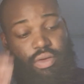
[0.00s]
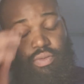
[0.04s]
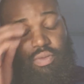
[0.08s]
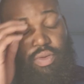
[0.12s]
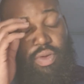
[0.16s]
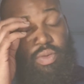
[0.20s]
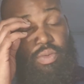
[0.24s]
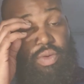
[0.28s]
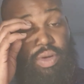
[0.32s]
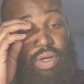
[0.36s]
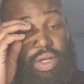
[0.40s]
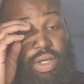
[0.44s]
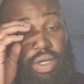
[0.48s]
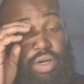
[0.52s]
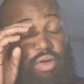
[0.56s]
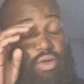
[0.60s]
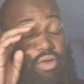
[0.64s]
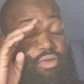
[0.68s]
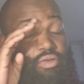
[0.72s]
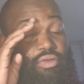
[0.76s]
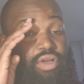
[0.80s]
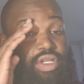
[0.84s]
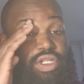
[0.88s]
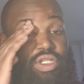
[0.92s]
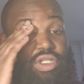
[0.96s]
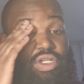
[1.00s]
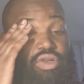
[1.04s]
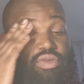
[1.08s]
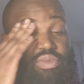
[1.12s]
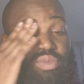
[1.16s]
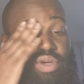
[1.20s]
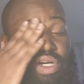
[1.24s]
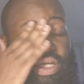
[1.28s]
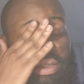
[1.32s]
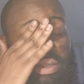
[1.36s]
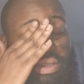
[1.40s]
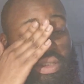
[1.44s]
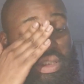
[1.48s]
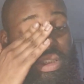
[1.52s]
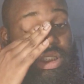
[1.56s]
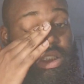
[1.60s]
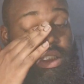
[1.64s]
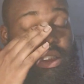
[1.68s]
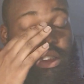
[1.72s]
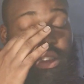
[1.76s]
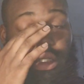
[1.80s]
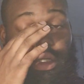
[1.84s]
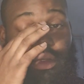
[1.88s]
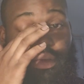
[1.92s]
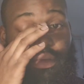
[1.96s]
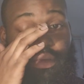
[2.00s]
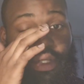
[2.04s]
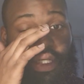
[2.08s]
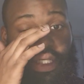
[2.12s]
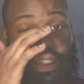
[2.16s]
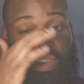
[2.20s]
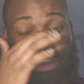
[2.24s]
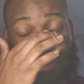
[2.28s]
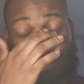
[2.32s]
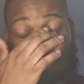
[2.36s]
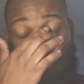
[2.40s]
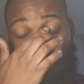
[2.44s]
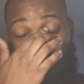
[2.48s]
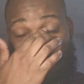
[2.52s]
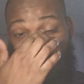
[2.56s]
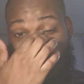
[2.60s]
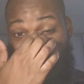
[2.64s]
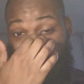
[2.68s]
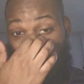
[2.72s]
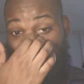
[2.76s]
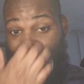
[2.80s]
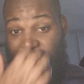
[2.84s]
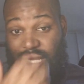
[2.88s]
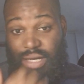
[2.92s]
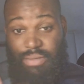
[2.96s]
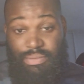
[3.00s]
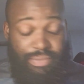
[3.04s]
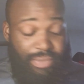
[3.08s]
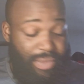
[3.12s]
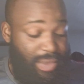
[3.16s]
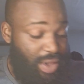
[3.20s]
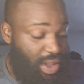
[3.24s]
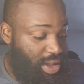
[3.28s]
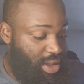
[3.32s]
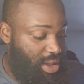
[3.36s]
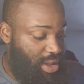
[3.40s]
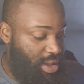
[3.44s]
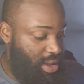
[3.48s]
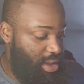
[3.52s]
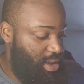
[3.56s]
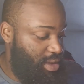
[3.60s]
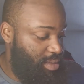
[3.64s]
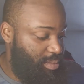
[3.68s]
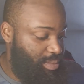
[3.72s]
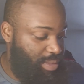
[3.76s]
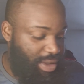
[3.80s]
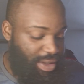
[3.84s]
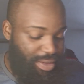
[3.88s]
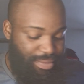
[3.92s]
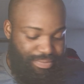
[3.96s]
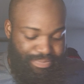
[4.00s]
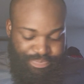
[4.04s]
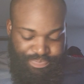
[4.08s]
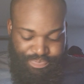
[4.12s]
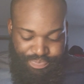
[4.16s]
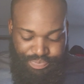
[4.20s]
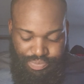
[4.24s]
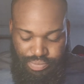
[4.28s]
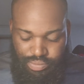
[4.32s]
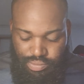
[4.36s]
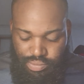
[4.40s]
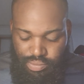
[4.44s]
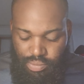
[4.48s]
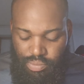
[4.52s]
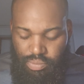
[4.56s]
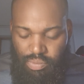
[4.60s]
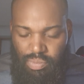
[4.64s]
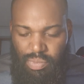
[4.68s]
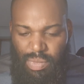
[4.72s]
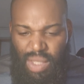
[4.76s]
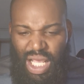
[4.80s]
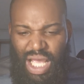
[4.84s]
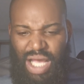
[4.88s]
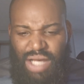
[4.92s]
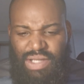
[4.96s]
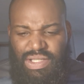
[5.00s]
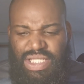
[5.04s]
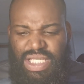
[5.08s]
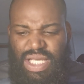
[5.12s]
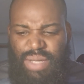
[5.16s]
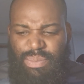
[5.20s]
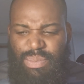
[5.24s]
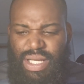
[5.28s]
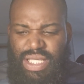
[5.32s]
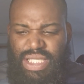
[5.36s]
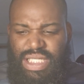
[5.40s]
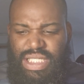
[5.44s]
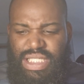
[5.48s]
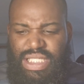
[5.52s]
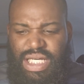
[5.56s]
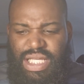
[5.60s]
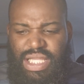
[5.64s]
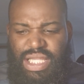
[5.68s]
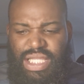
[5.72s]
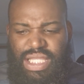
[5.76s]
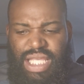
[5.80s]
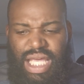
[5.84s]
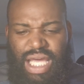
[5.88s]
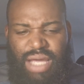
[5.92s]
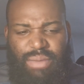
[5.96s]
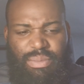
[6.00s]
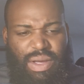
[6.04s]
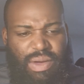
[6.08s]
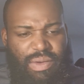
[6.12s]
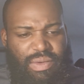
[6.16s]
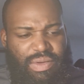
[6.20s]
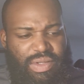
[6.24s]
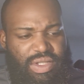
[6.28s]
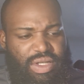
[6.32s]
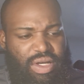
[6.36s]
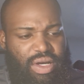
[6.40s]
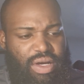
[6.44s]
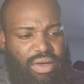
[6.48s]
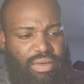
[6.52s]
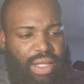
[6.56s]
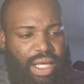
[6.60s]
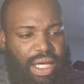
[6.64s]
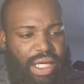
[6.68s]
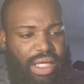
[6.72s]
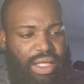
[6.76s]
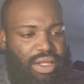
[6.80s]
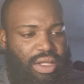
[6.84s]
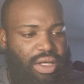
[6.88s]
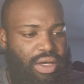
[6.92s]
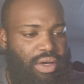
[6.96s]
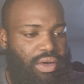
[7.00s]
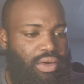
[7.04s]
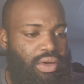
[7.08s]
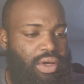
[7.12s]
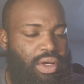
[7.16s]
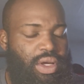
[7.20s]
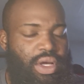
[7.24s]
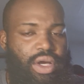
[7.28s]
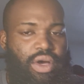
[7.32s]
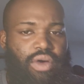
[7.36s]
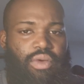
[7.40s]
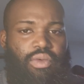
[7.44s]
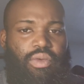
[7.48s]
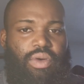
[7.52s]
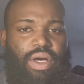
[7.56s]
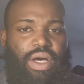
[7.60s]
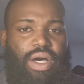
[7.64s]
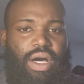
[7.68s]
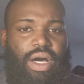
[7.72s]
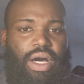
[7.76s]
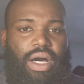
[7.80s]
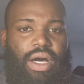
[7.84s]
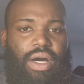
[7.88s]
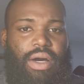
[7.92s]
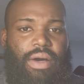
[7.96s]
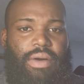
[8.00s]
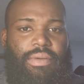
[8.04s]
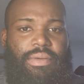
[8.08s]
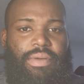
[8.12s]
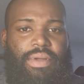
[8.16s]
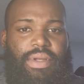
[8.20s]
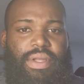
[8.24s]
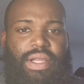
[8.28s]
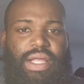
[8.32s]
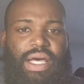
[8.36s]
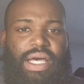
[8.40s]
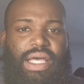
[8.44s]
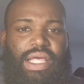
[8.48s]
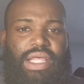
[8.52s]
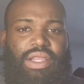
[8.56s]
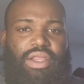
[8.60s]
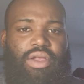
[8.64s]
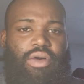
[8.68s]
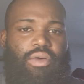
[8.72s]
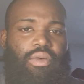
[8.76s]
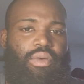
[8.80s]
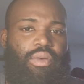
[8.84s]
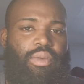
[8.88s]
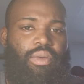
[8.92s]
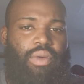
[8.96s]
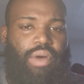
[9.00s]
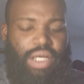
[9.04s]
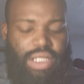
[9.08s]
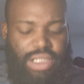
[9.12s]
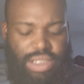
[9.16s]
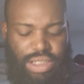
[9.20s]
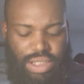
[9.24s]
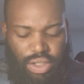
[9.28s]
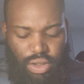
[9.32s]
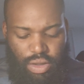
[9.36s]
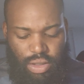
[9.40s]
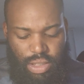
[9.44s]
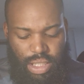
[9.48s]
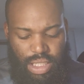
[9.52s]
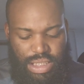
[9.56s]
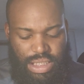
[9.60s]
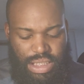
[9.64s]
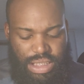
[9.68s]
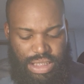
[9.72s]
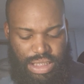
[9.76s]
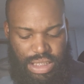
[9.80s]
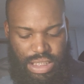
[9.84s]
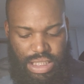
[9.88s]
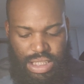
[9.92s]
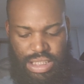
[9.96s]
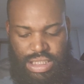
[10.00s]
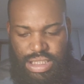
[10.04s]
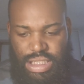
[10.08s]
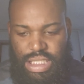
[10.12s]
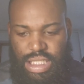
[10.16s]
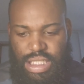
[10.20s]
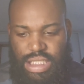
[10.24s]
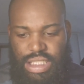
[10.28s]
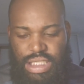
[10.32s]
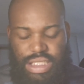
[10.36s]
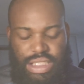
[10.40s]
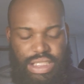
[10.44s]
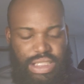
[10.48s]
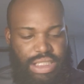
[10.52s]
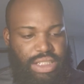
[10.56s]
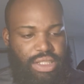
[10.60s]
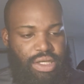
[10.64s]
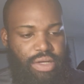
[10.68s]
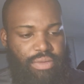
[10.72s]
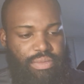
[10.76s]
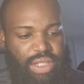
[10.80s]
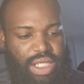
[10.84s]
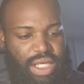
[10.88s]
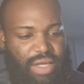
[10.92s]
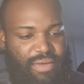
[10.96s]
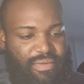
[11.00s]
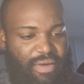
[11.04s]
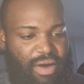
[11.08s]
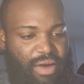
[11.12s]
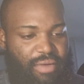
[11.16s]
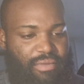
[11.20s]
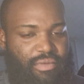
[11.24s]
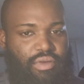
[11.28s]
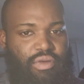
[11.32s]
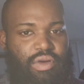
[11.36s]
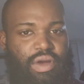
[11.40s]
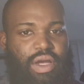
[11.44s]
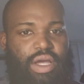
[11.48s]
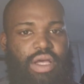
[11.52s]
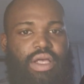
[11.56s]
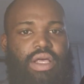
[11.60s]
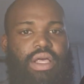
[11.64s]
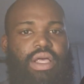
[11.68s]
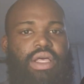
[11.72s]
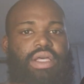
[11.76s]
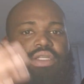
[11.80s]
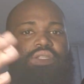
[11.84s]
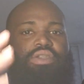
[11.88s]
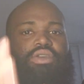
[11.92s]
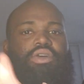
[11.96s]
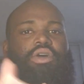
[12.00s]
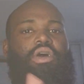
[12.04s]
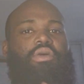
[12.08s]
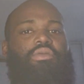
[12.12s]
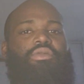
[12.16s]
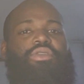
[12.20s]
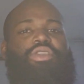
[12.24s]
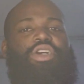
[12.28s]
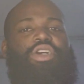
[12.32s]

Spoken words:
we want to go over too, but I just don't have the time. But I was thinking about this the other day, man, with something like with because let's just get this in Psalms 85 real quick, because we